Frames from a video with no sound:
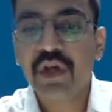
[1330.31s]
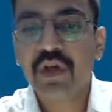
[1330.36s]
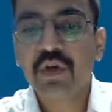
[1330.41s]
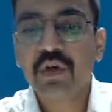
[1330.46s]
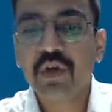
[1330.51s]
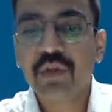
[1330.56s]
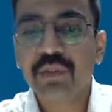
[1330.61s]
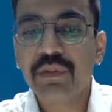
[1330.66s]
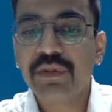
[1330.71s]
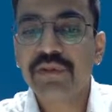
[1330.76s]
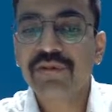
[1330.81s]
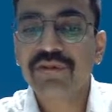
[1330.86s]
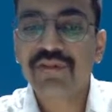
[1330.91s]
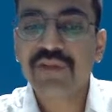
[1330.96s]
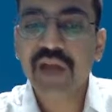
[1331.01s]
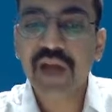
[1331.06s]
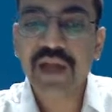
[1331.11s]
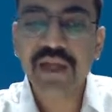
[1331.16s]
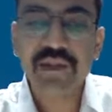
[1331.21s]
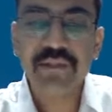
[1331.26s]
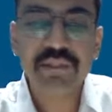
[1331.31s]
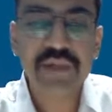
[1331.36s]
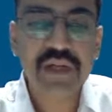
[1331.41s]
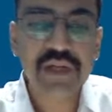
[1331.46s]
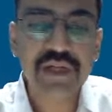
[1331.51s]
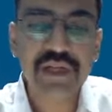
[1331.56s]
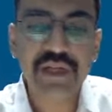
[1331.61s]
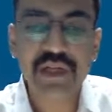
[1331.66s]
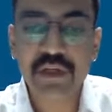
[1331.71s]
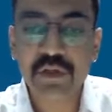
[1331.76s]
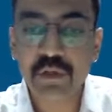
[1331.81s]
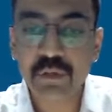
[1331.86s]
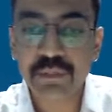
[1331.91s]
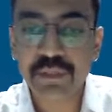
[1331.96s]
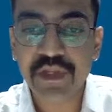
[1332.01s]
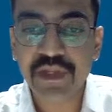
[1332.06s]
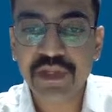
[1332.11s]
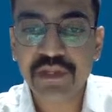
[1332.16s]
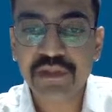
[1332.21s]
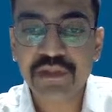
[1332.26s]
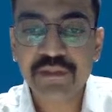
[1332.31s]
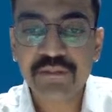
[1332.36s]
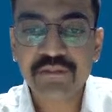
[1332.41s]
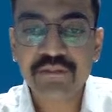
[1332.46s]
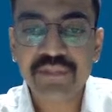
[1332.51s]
could be flying by aeroplane